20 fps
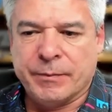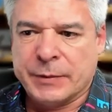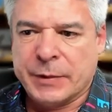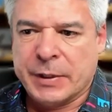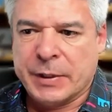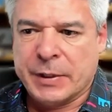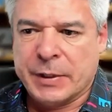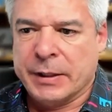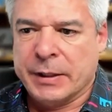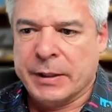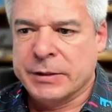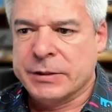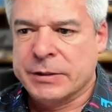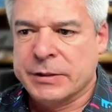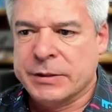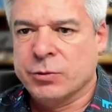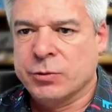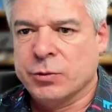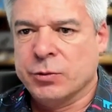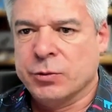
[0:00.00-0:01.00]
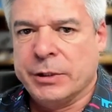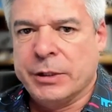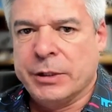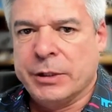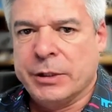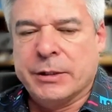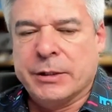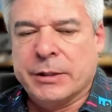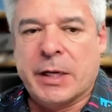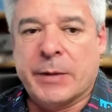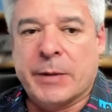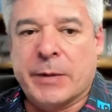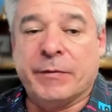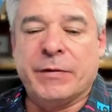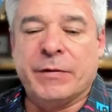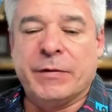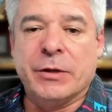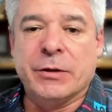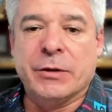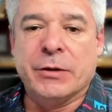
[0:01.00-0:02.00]
and this is really a good time of
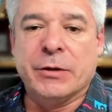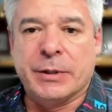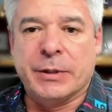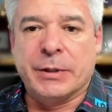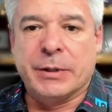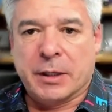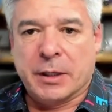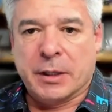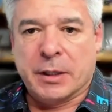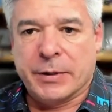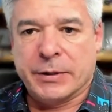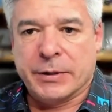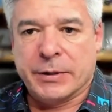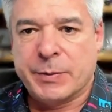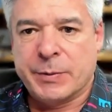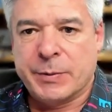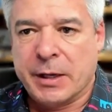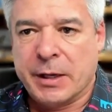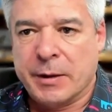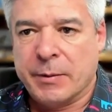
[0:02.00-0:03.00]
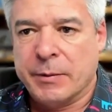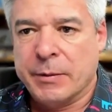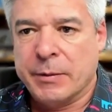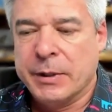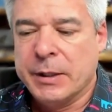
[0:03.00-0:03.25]
year to be talking about spam.